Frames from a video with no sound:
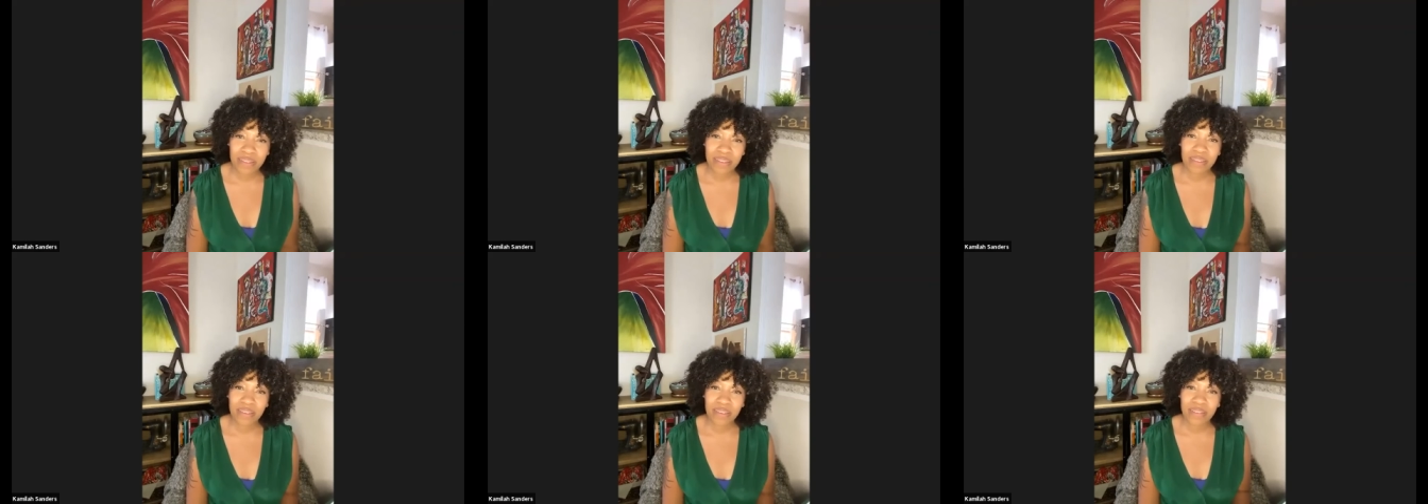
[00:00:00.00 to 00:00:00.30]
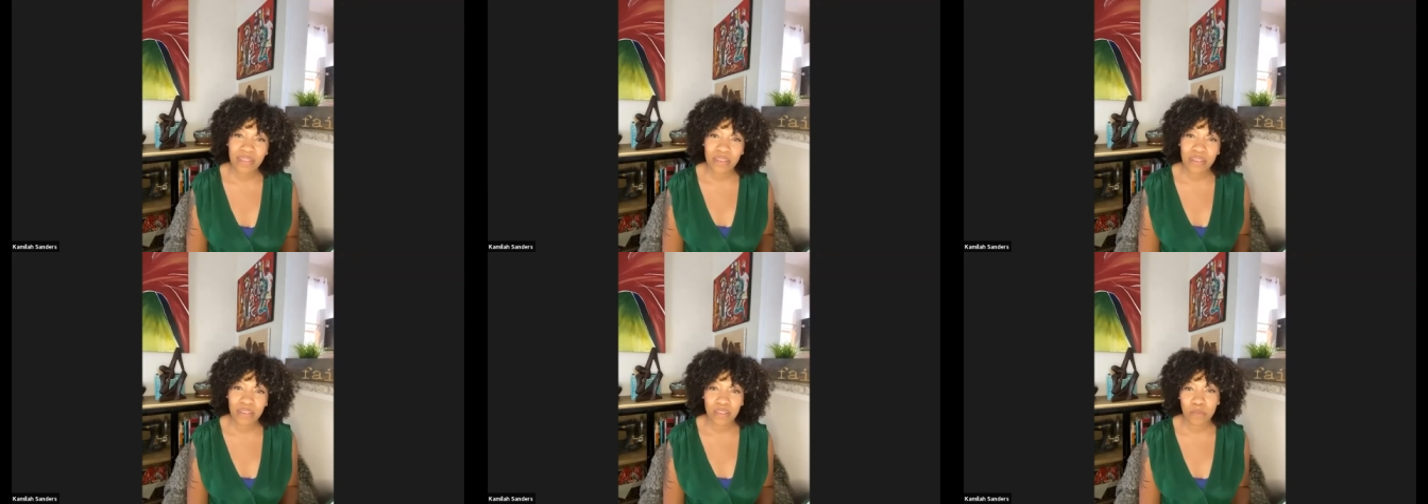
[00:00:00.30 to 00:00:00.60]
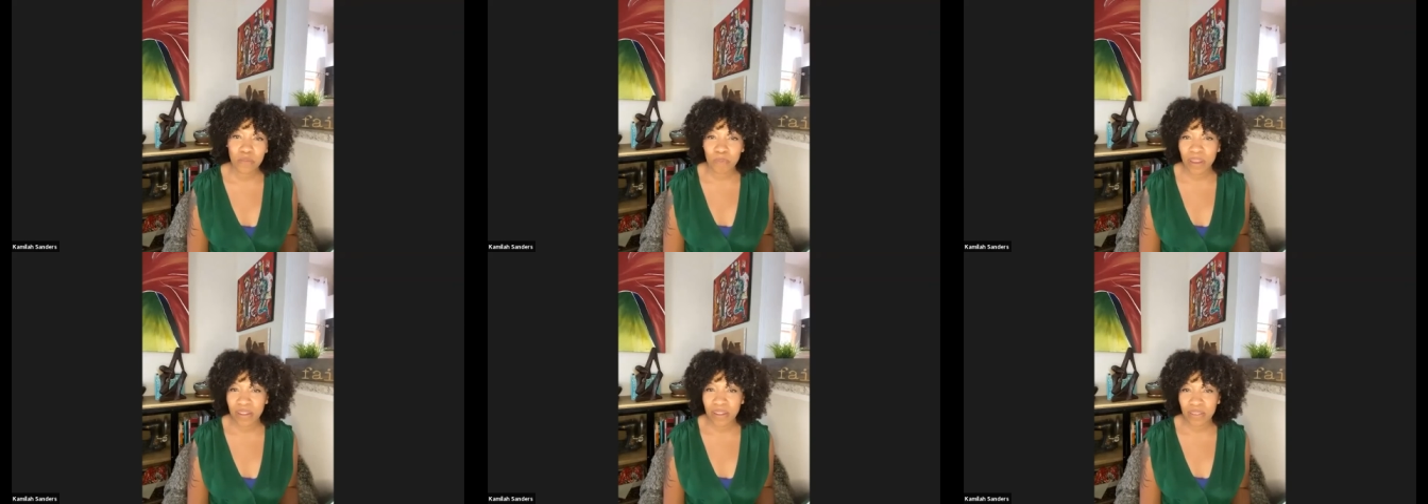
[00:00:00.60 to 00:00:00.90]
And just to
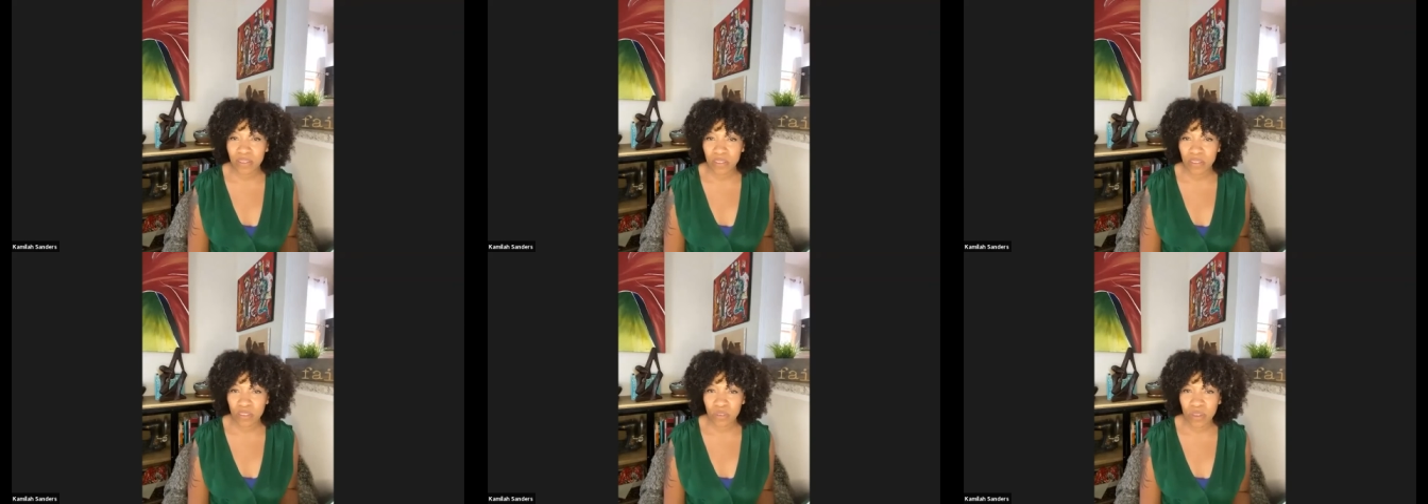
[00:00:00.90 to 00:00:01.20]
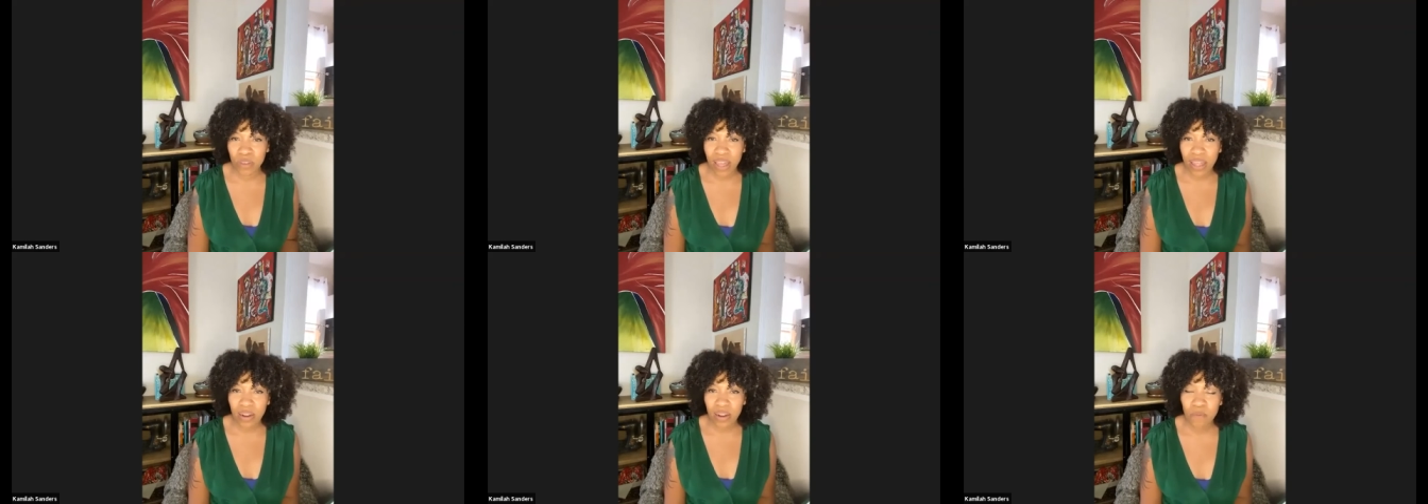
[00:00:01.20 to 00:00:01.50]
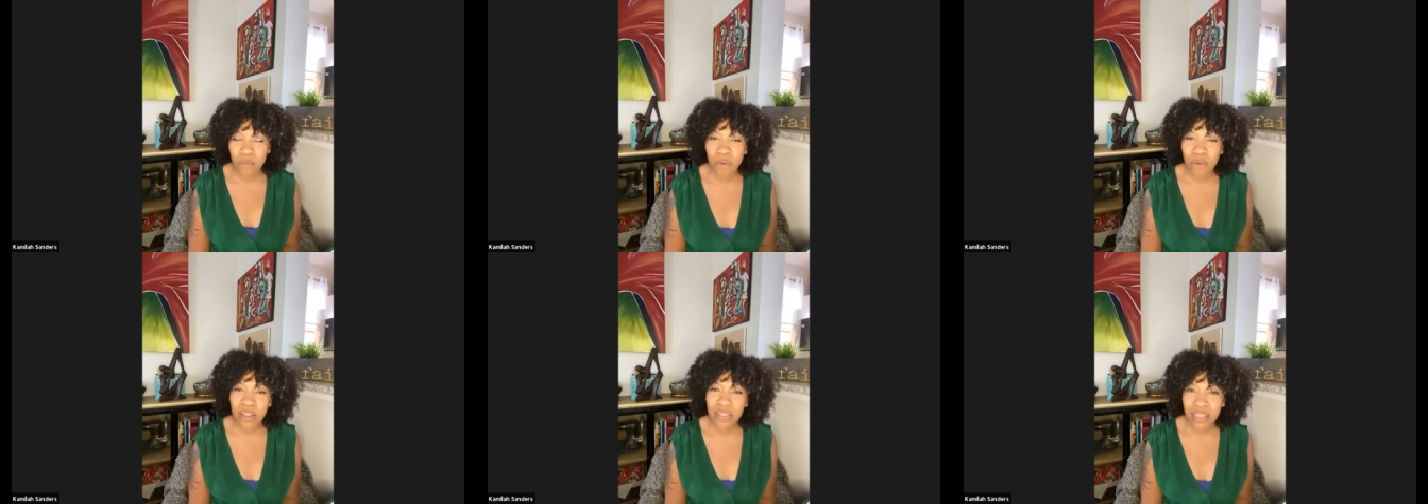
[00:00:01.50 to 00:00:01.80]
explain to you kind
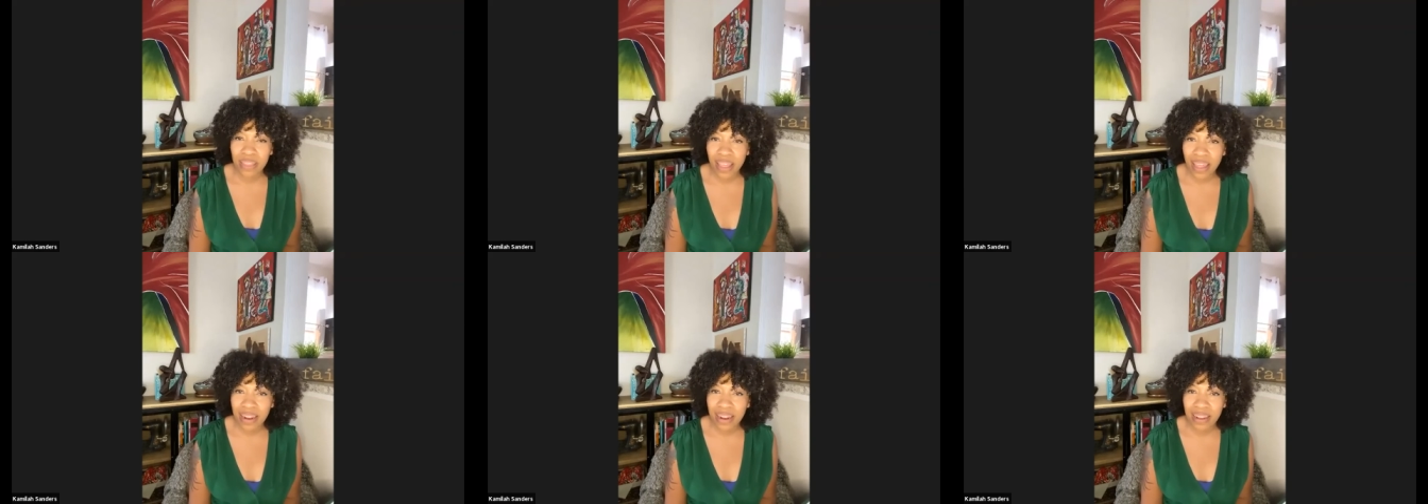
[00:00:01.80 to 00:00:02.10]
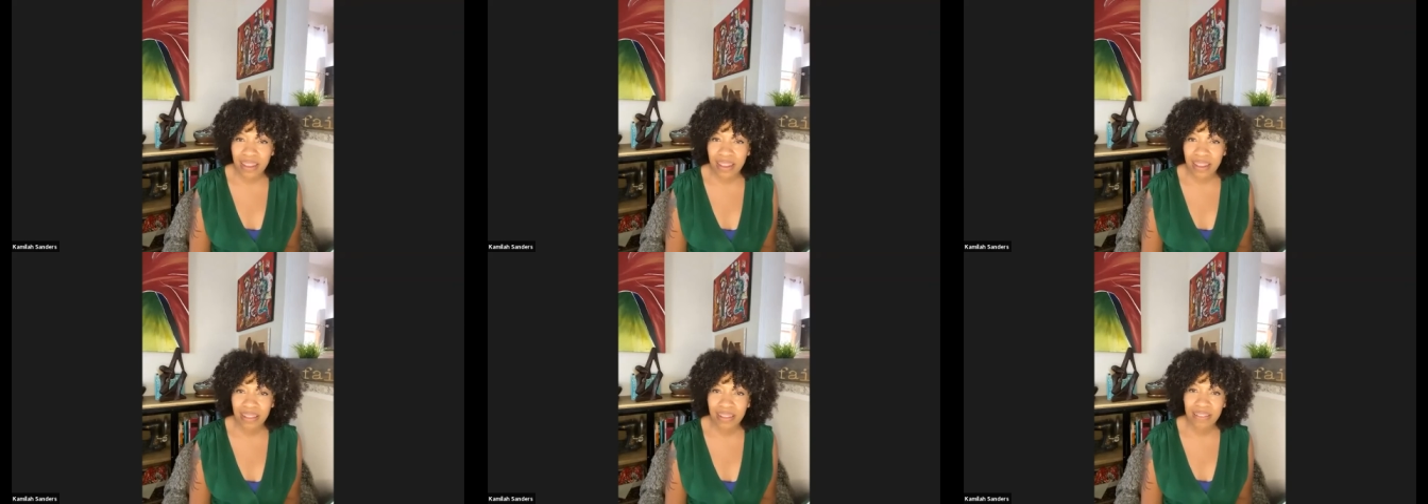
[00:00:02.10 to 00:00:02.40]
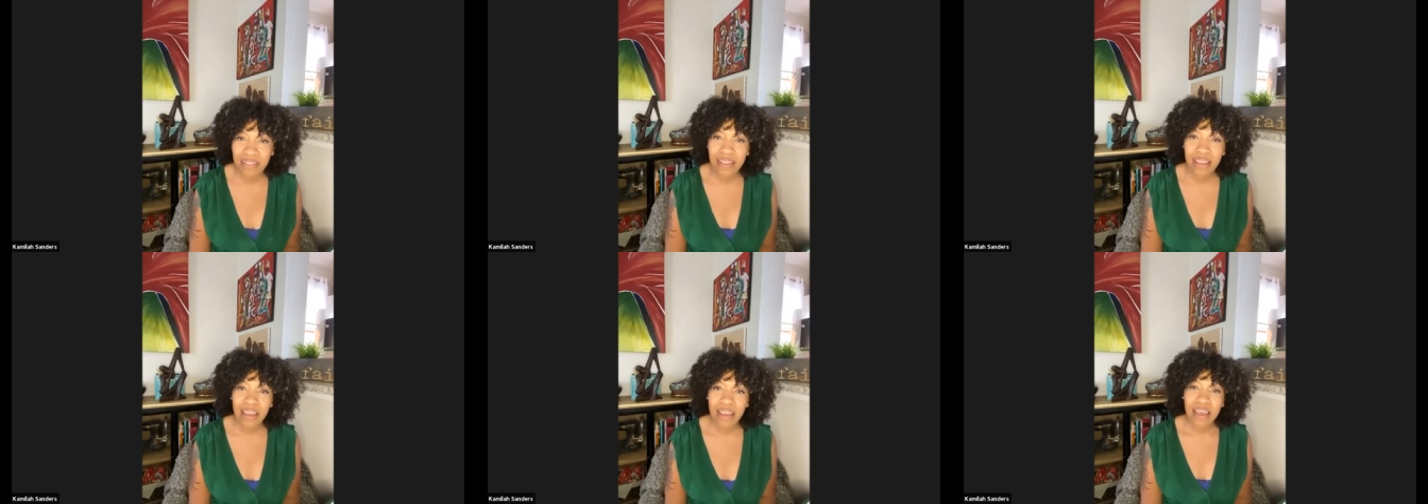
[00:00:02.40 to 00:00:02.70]
of what that
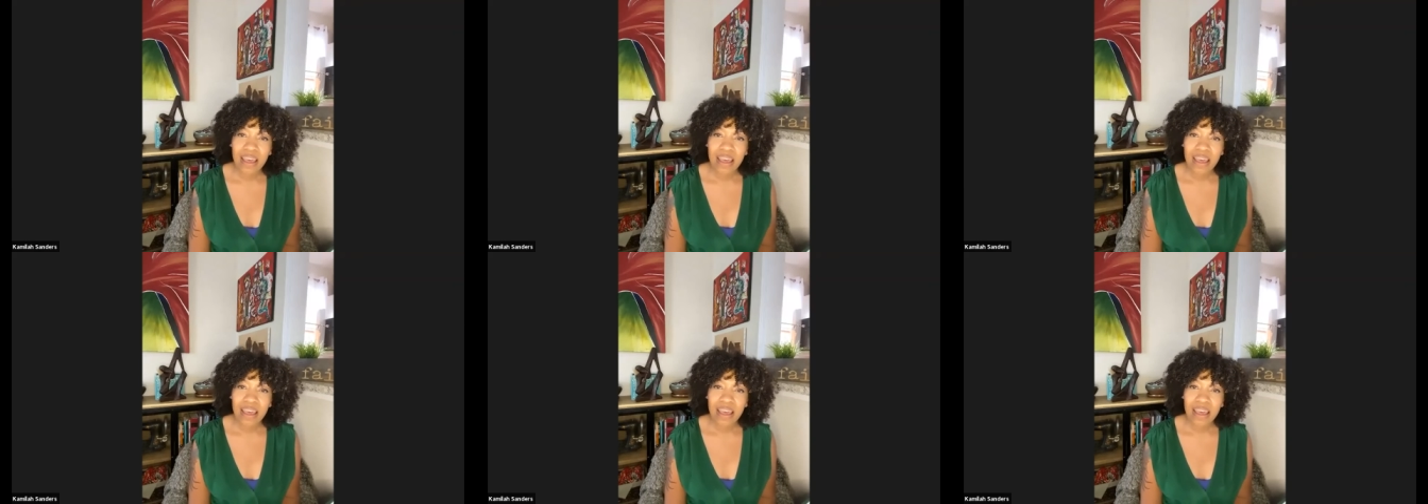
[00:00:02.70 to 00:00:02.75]
is,